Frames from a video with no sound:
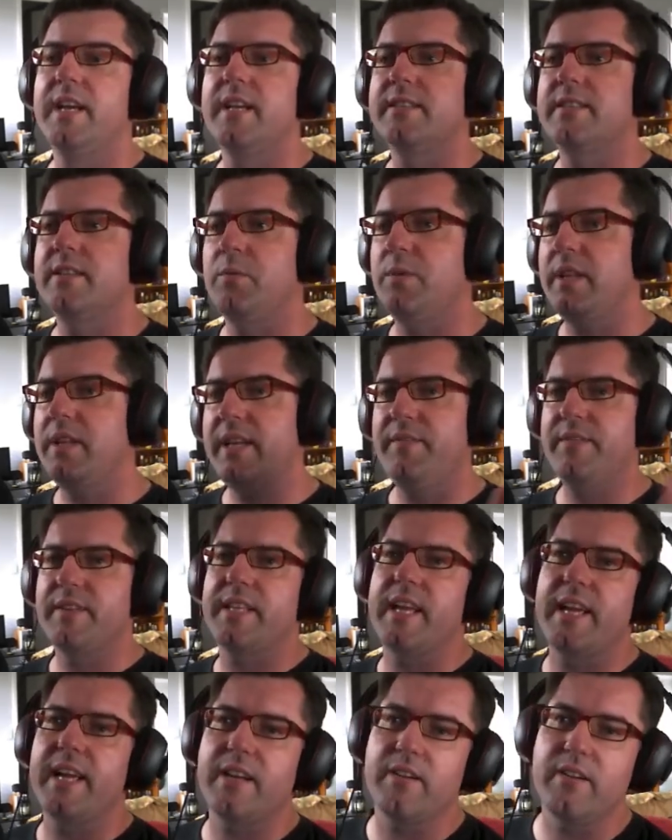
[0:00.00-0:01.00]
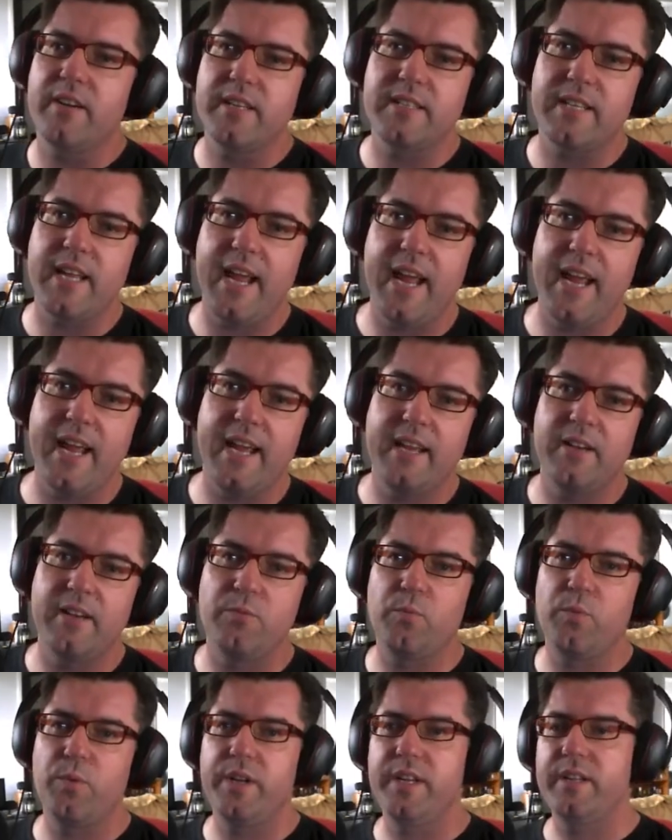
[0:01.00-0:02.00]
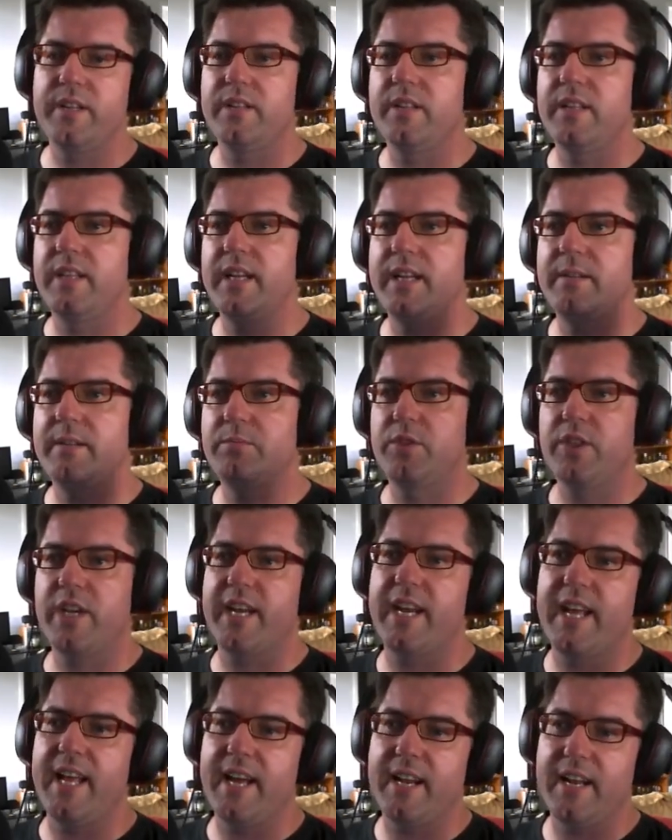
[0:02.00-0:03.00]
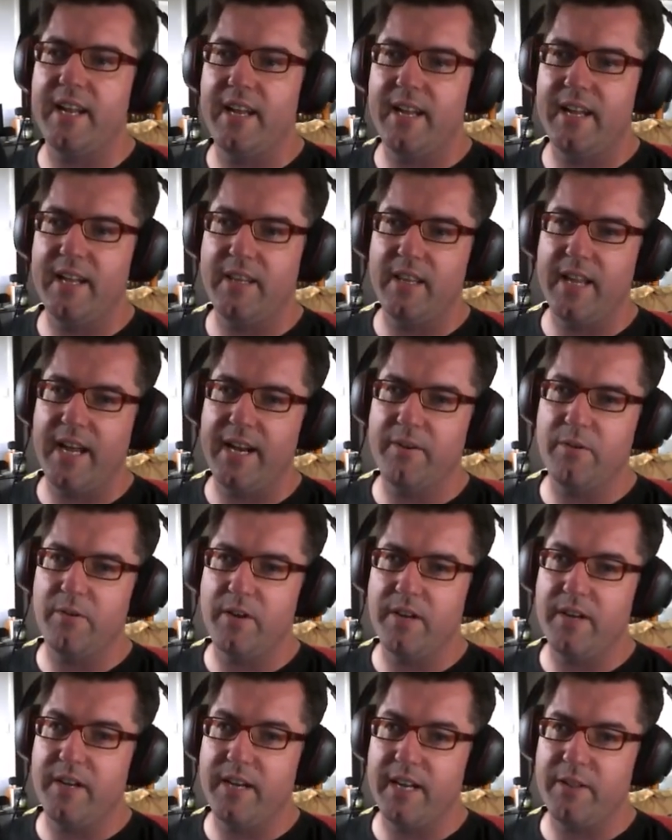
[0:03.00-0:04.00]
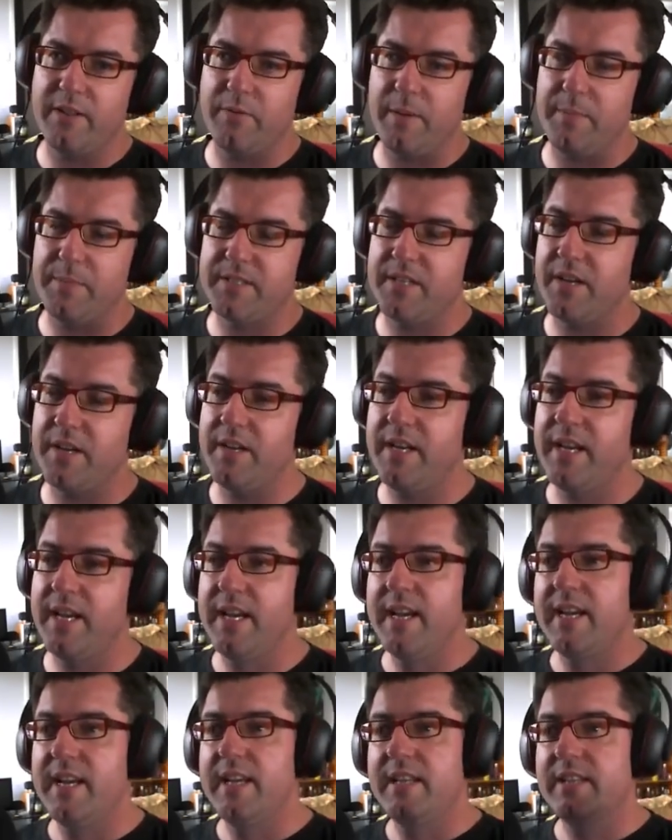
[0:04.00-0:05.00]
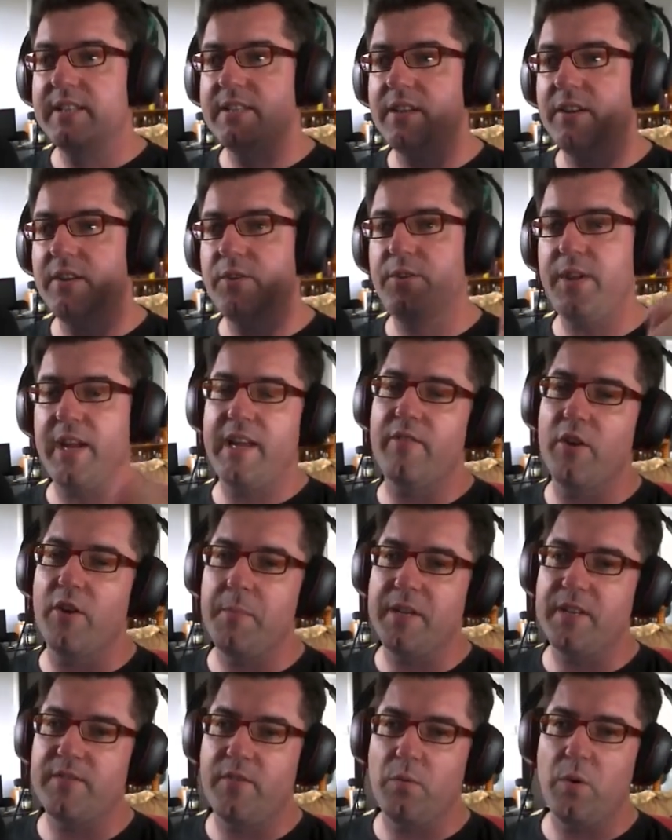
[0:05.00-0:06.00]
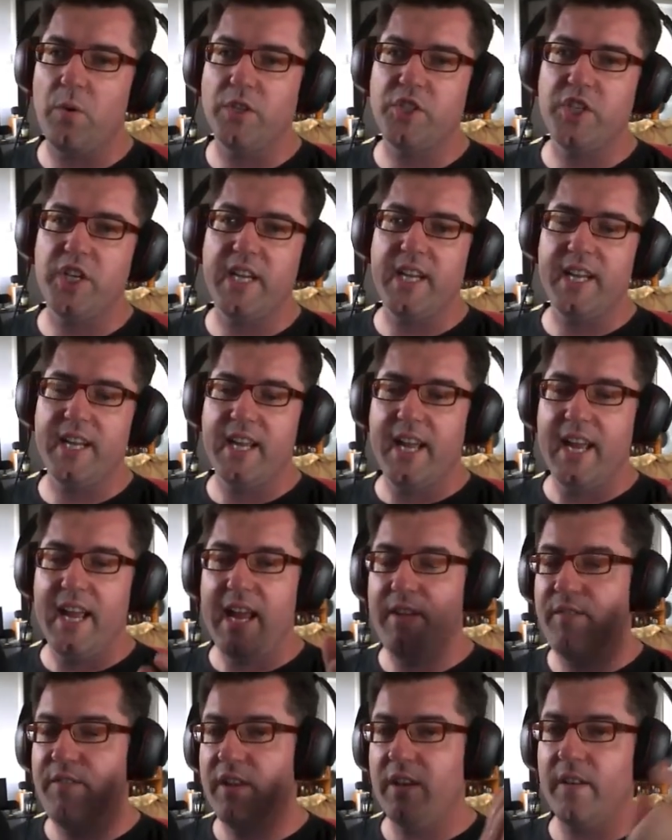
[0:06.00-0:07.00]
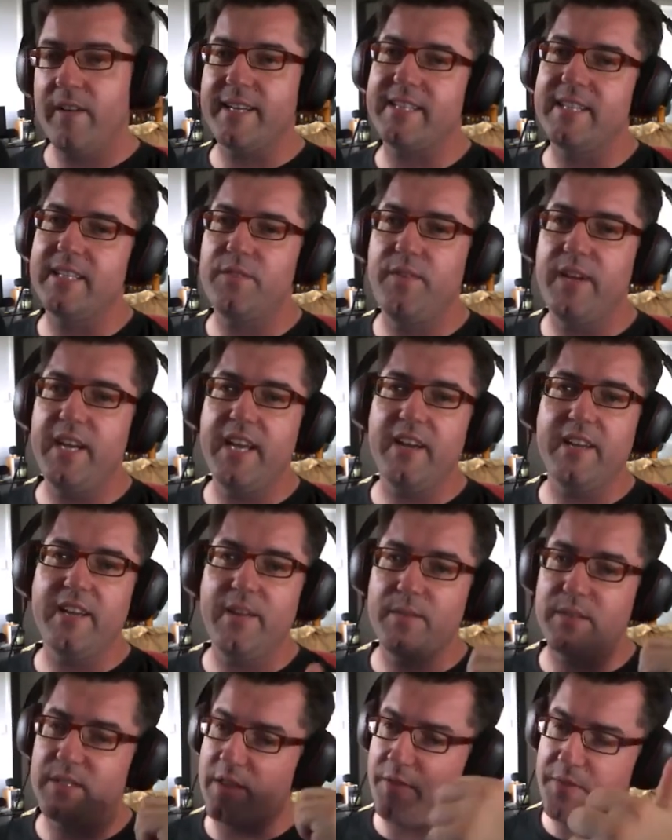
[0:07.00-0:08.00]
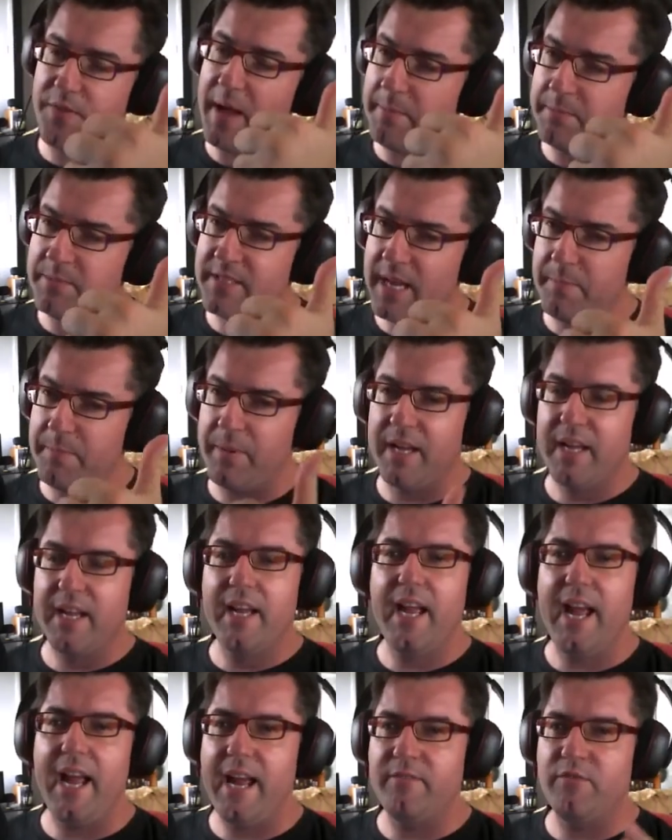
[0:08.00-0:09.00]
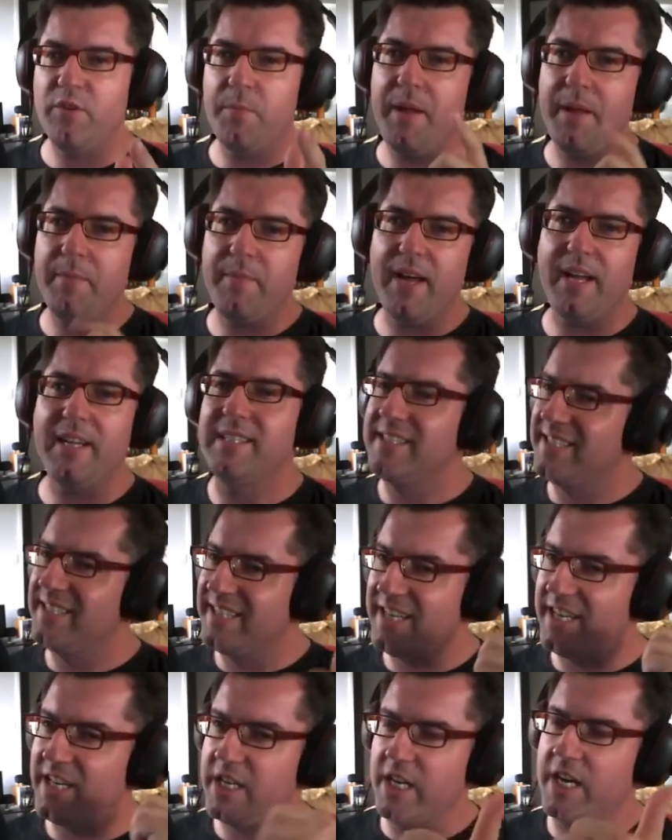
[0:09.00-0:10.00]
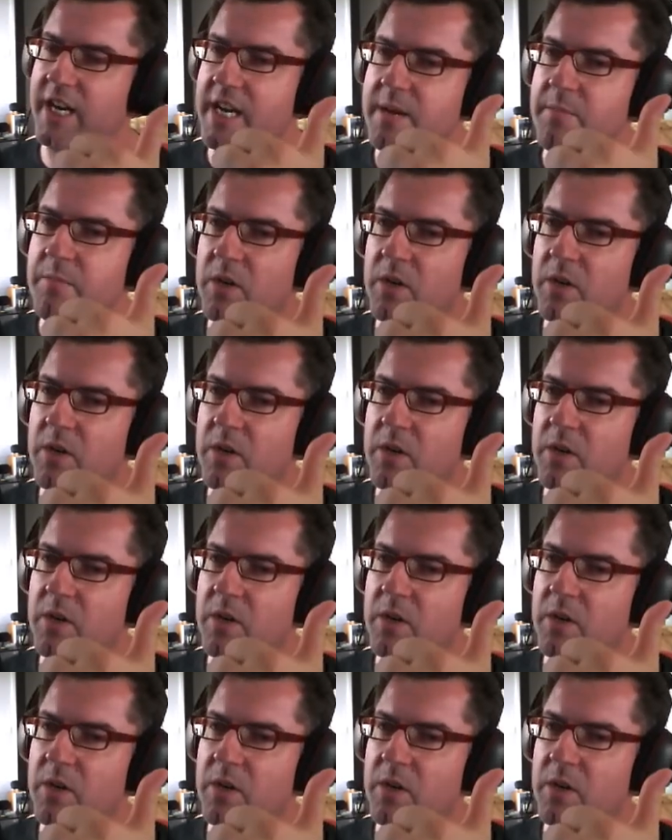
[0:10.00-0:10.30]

So we'll leave it there, guys. And we'll check it out later on in another episode. So thank you very much for watching. If you like this video, give us a thumbs up. And remember, game